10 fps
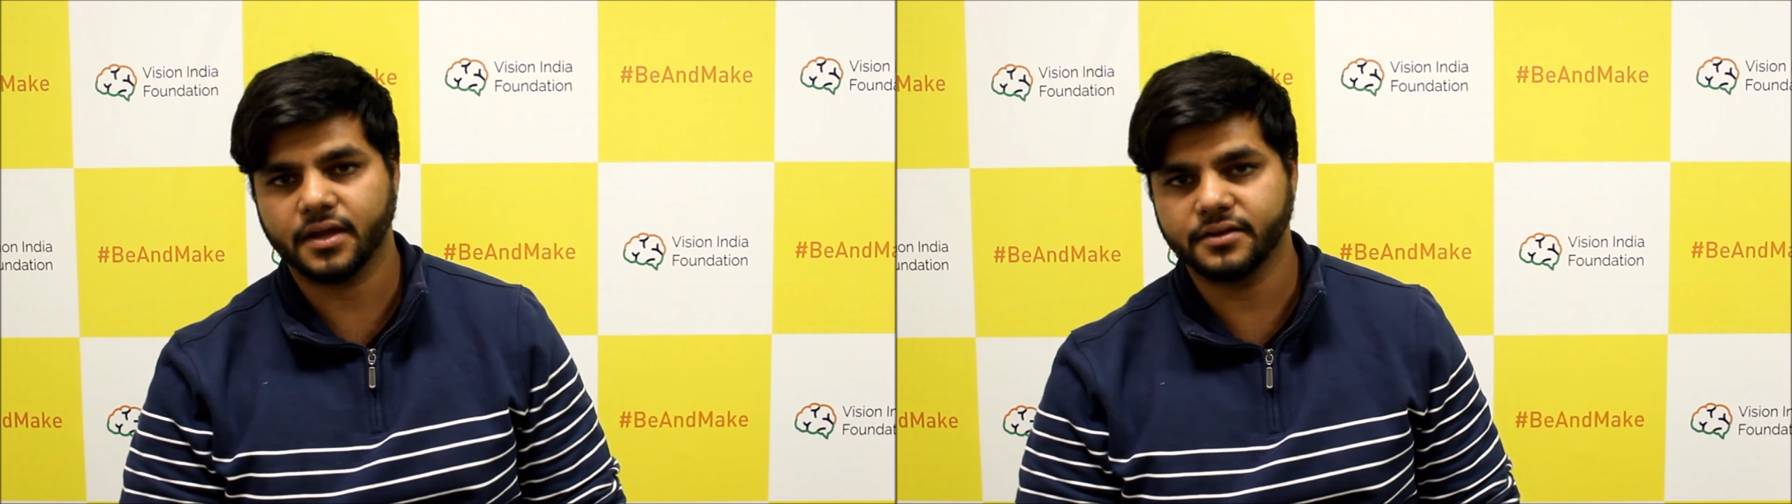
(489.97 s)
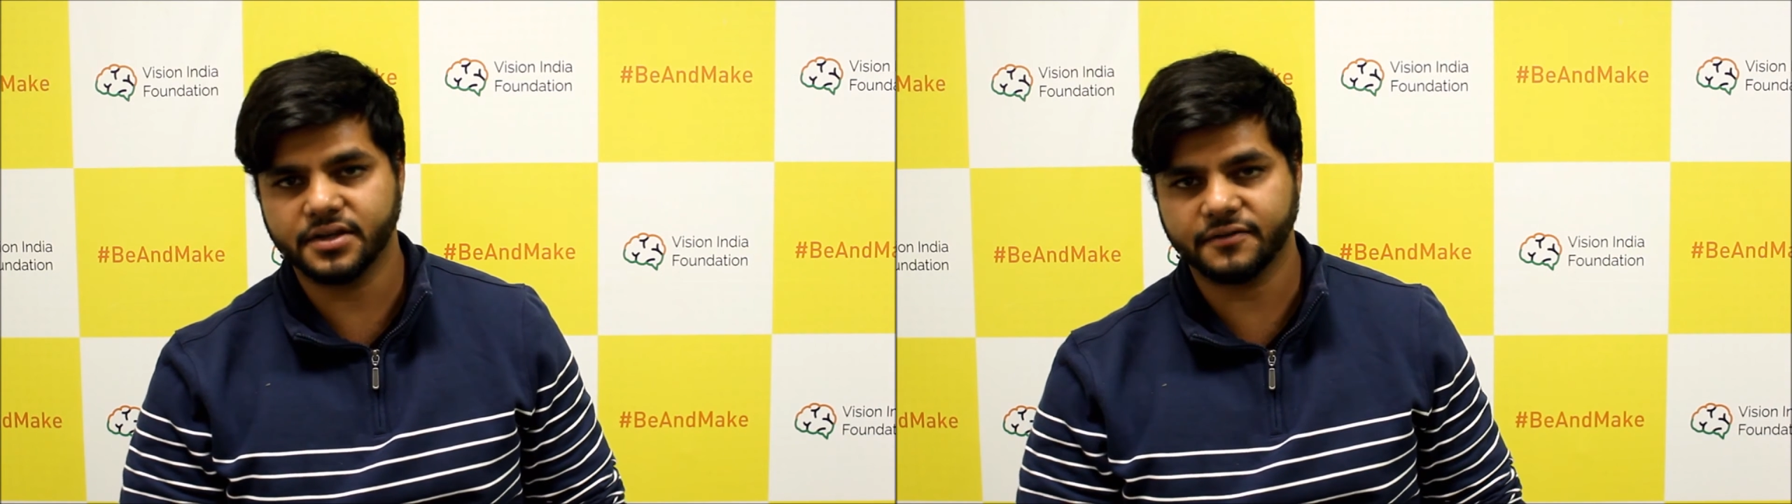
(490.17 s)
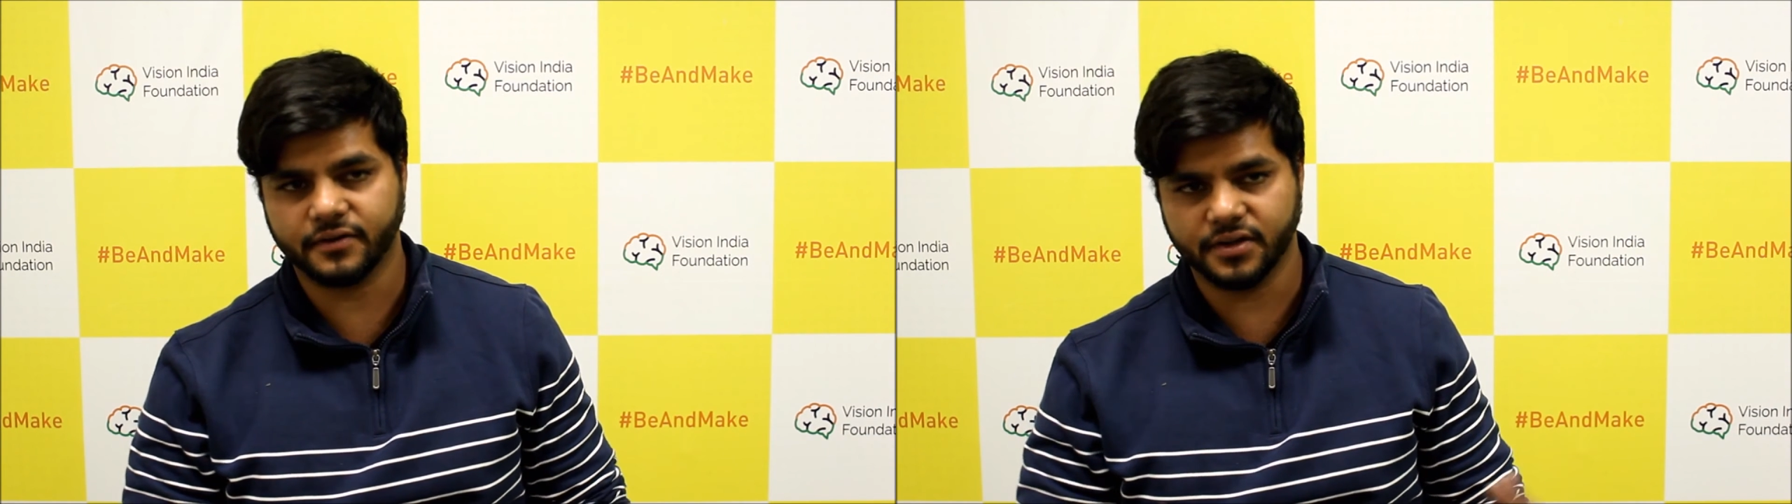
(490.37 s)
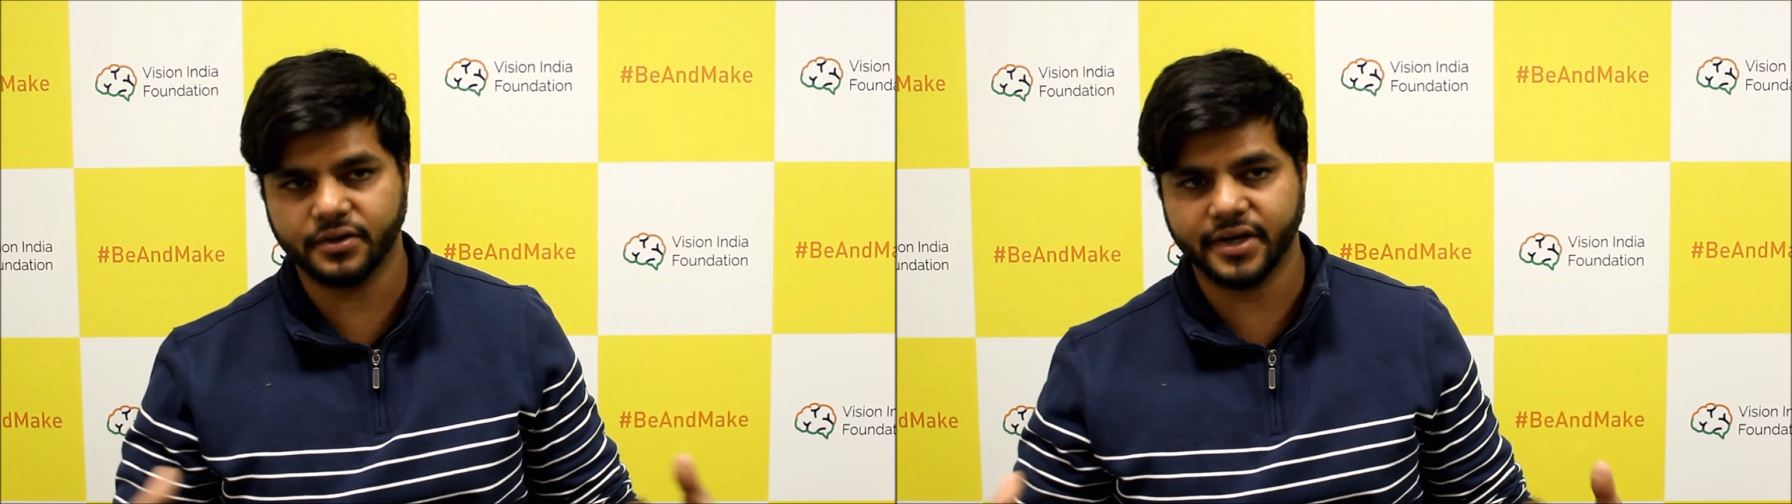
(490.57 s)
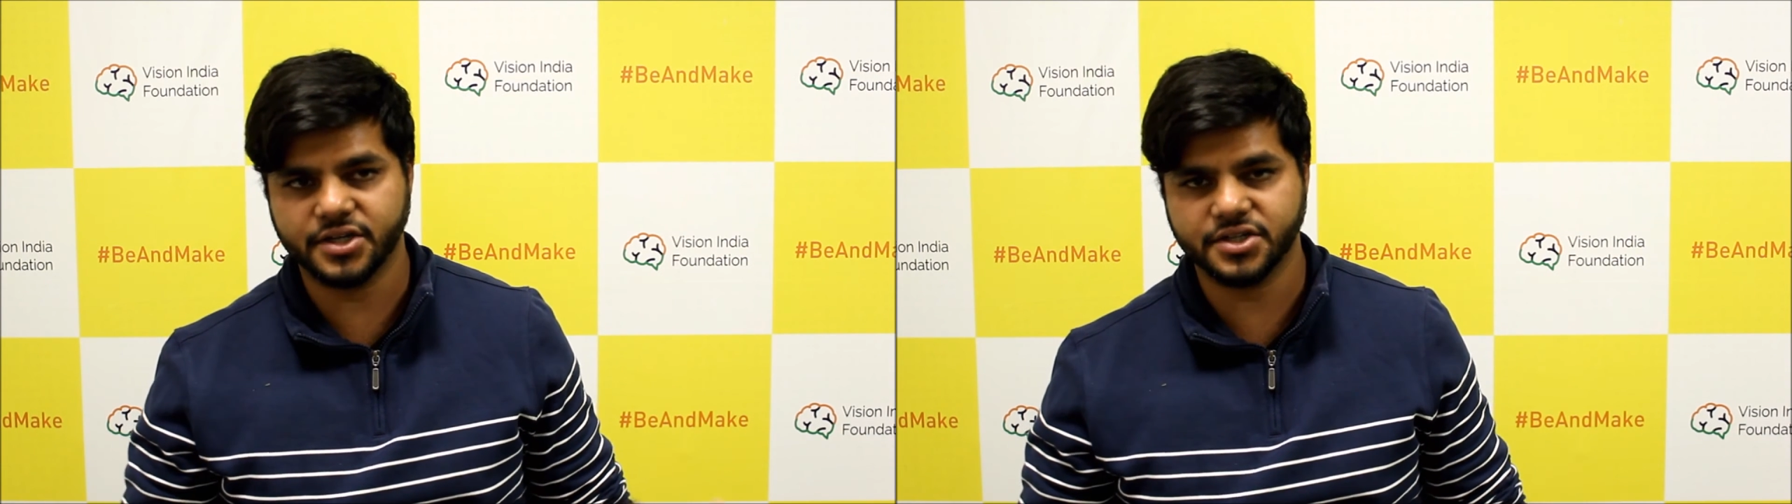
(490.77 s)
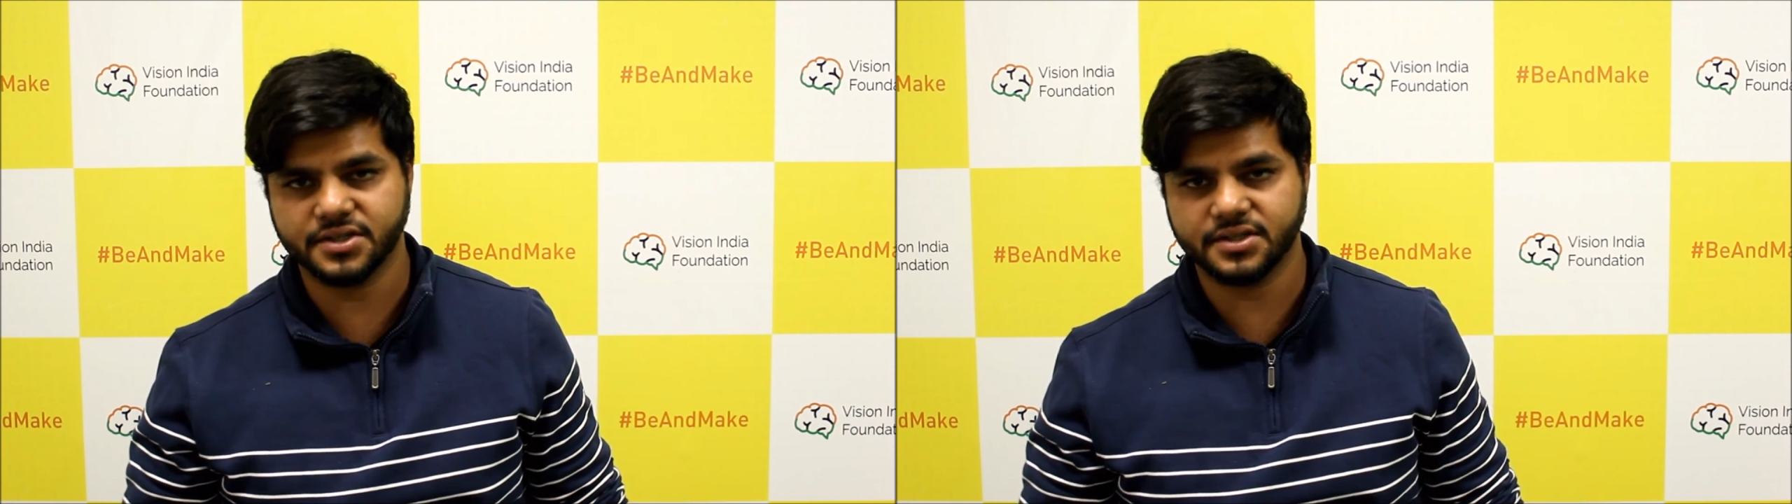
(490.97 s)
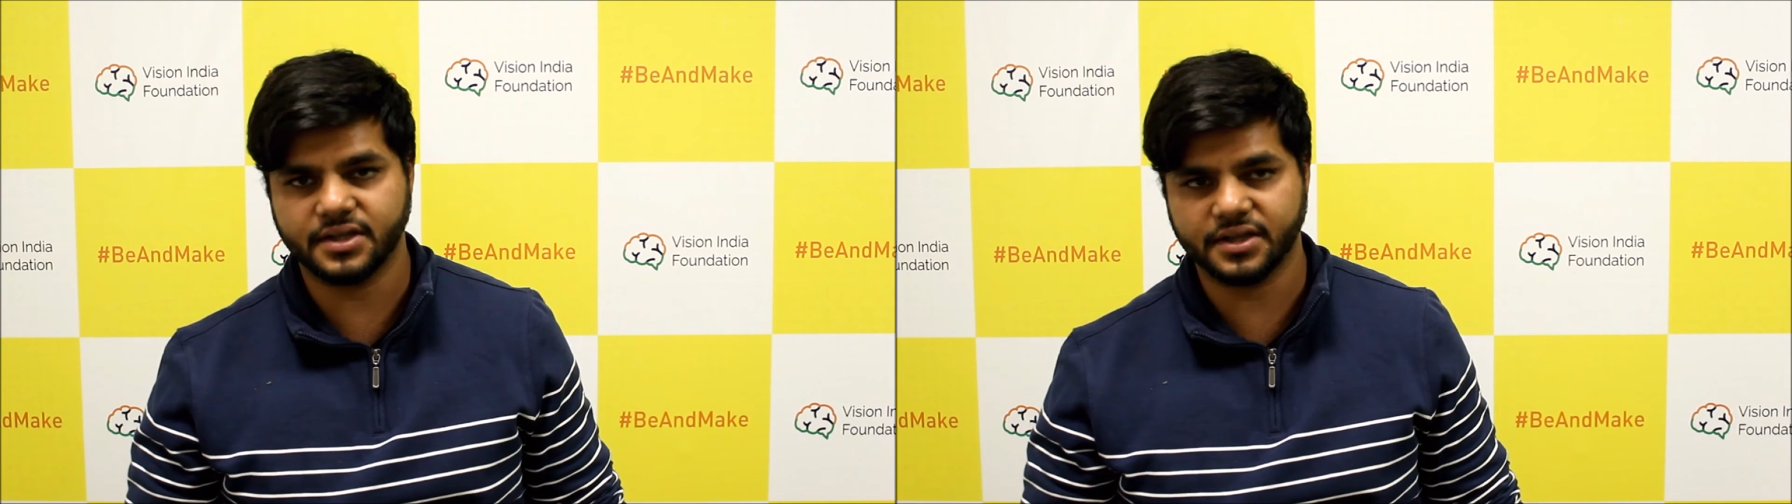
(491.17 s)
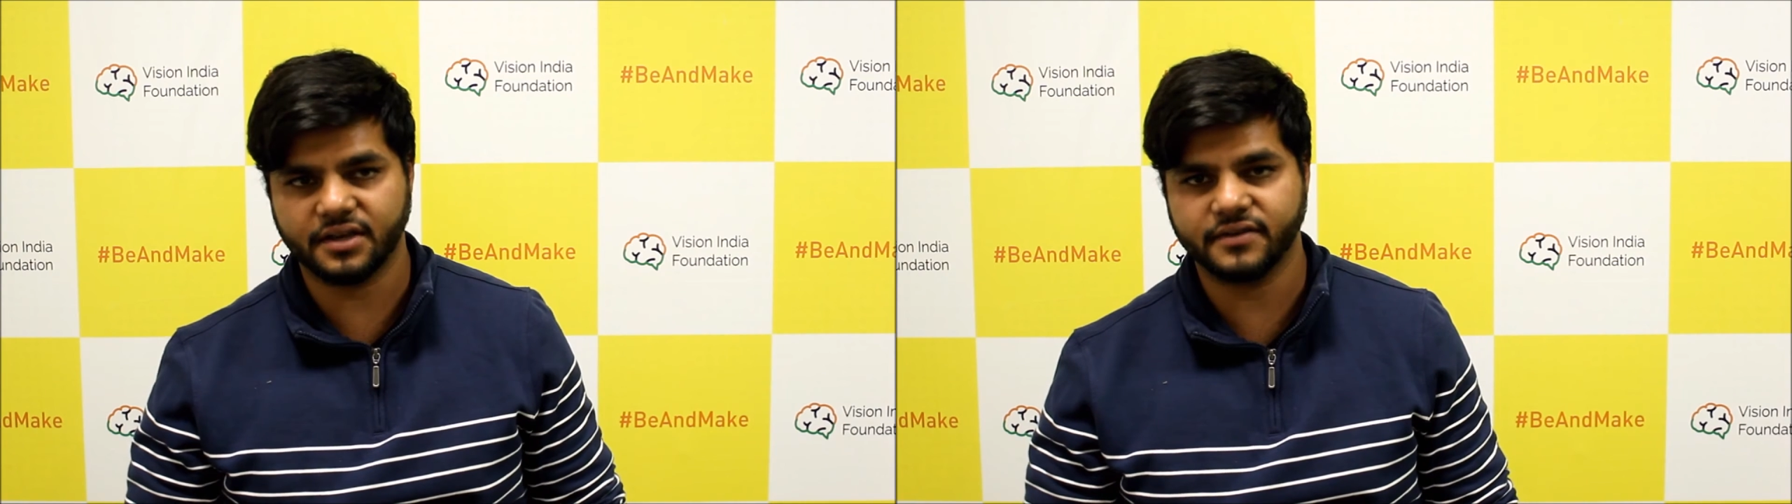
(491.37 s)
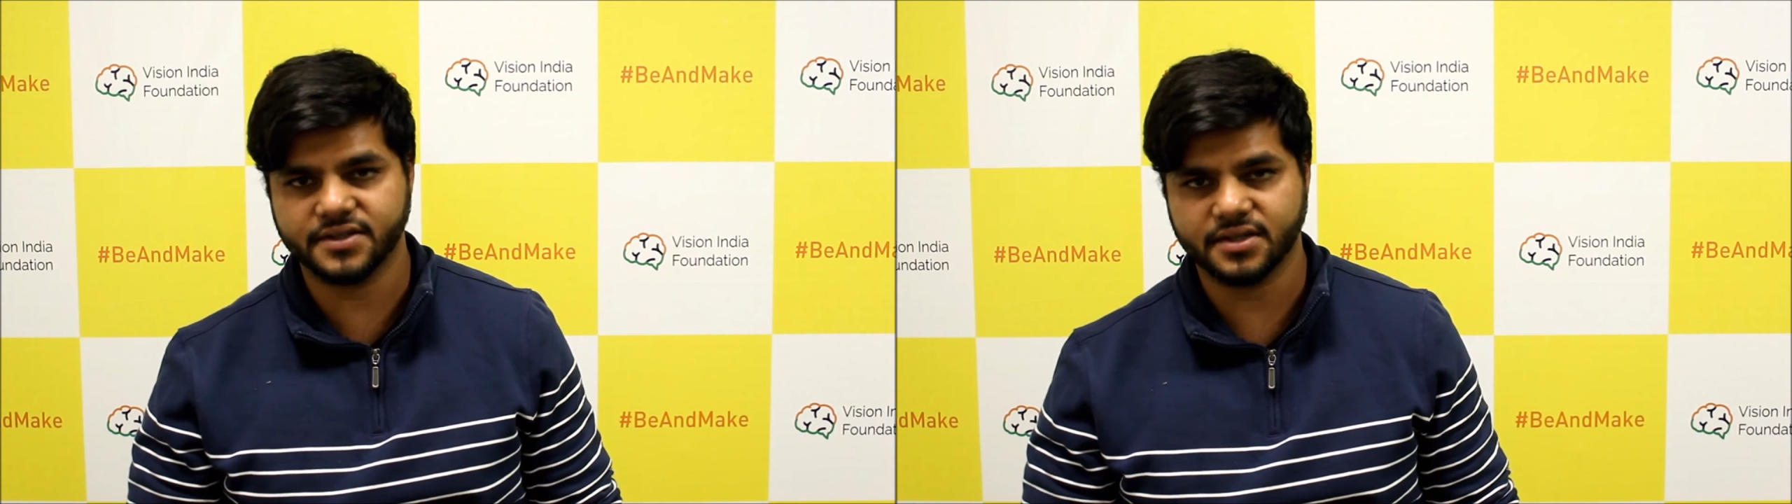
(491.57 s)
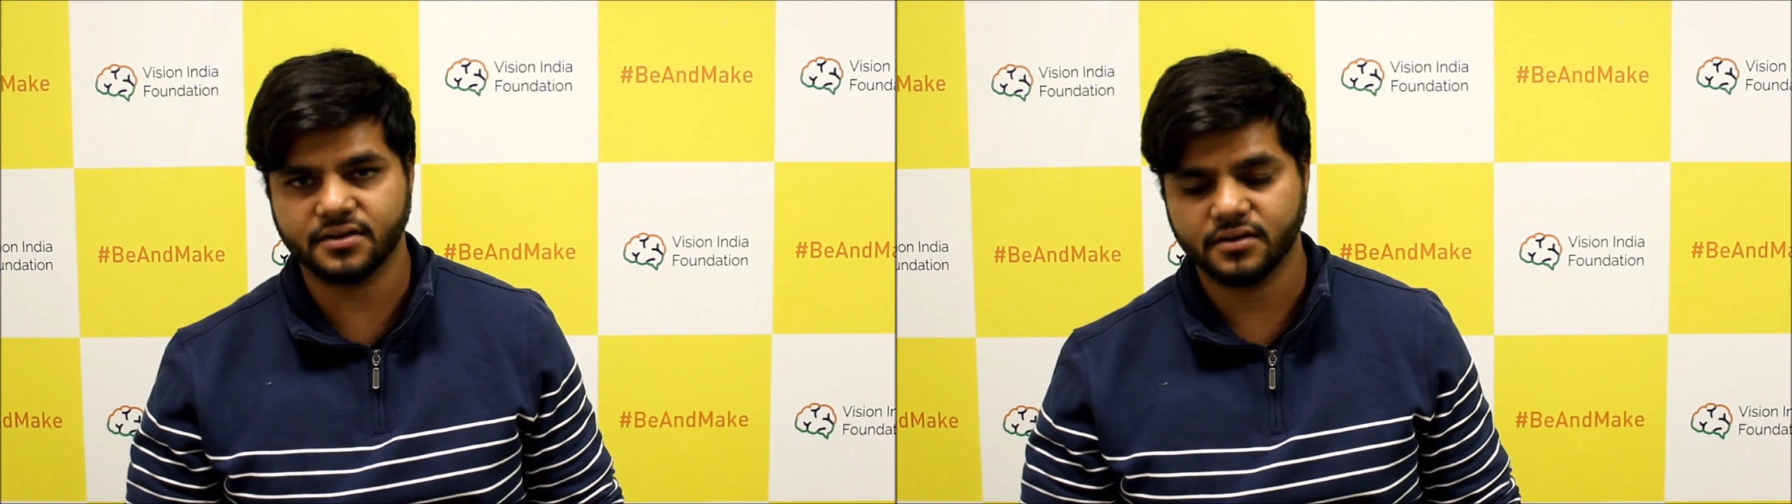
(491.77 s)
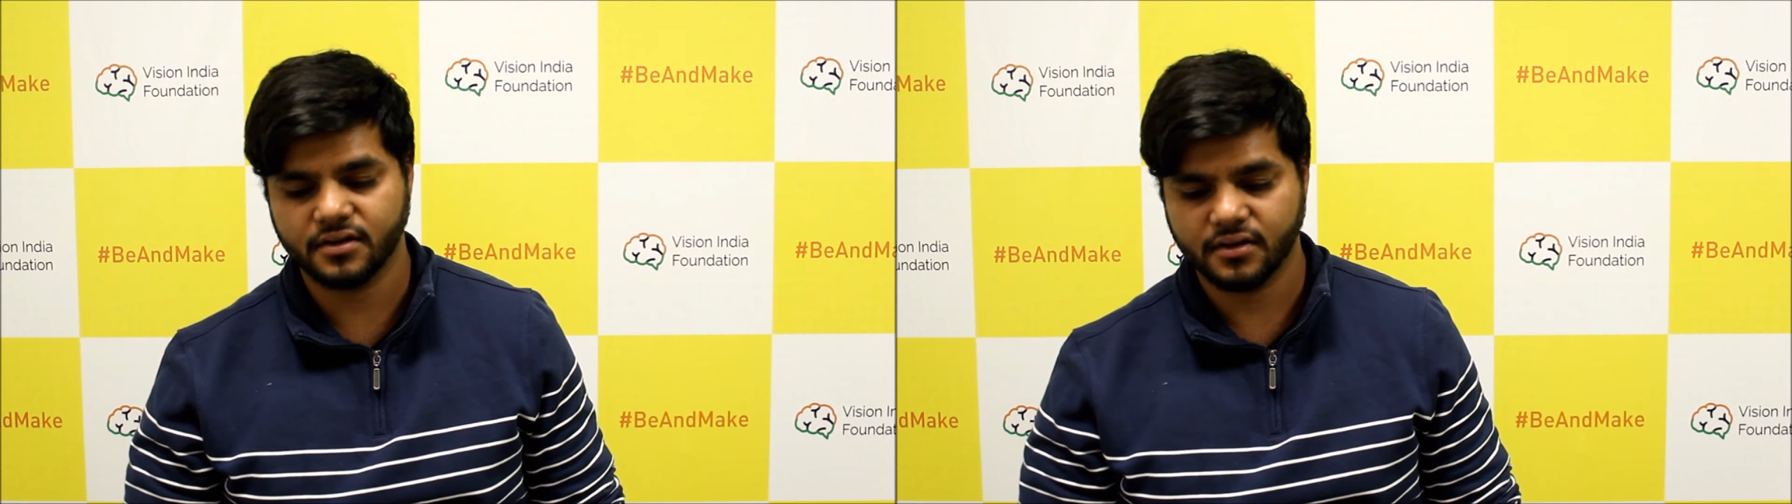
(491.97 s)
the different locations that they visit.